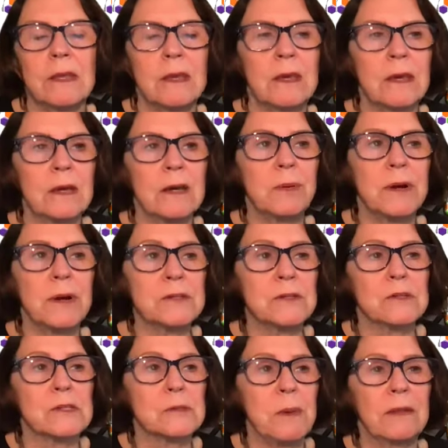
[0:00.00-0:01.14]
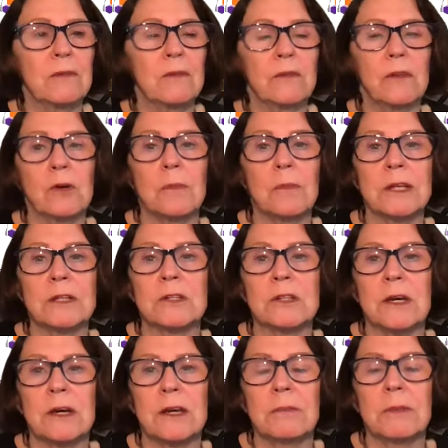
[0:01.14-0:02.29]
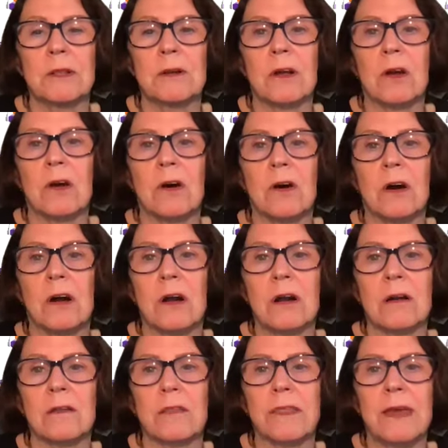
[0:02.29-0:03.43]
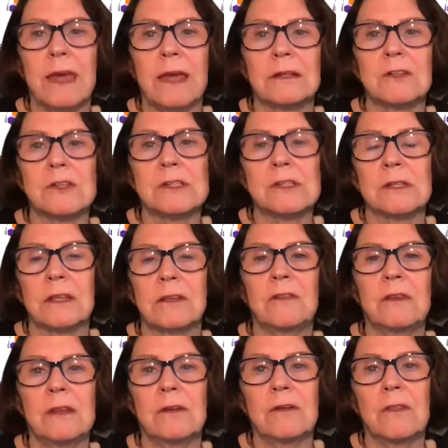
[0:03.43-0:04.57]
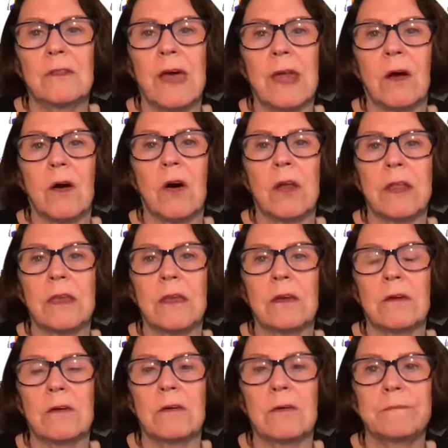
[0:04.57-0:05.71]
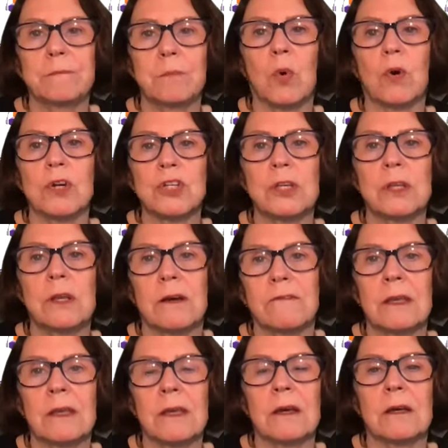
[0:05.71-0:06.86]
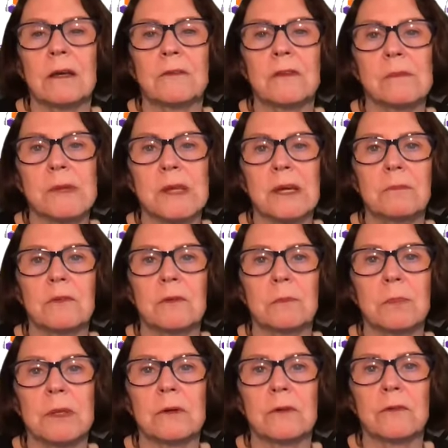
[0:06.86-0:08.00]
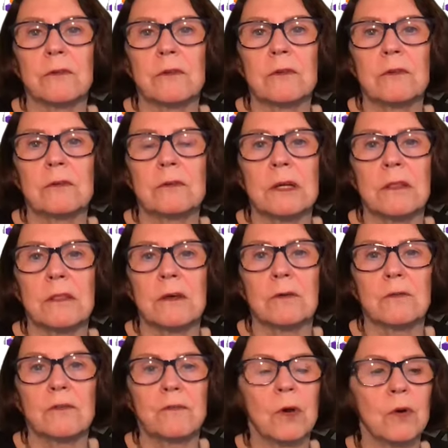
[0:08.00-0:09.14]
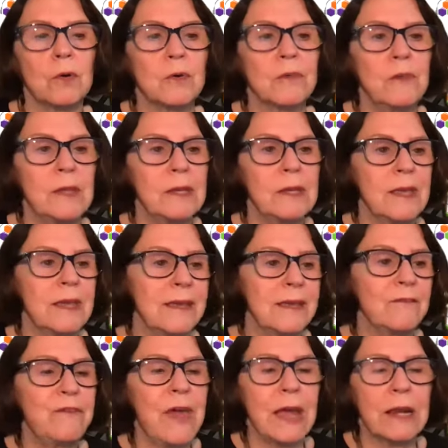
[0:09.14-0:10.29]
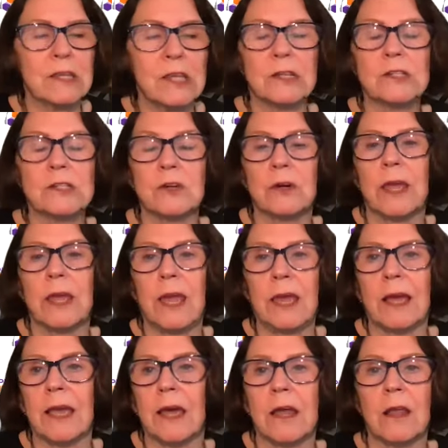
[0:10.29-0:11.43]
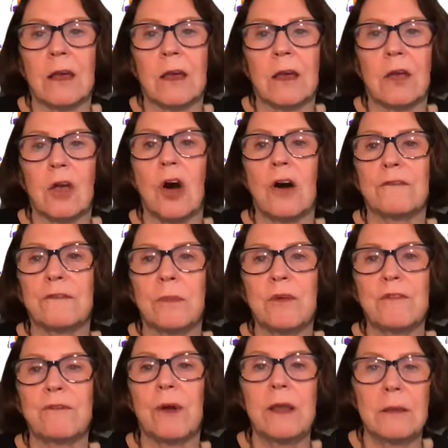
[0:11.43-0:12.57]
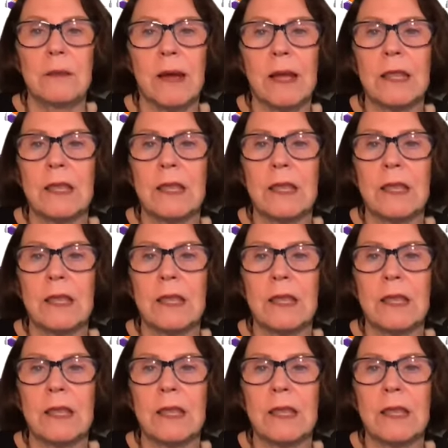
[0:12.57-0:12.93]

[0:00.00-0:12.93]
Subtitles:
appraisers spend so much time in their car that just listening to that audio portion of it sometimes appeals to those folks. And in fact, yesterday I got a call from a friend of mine. He'd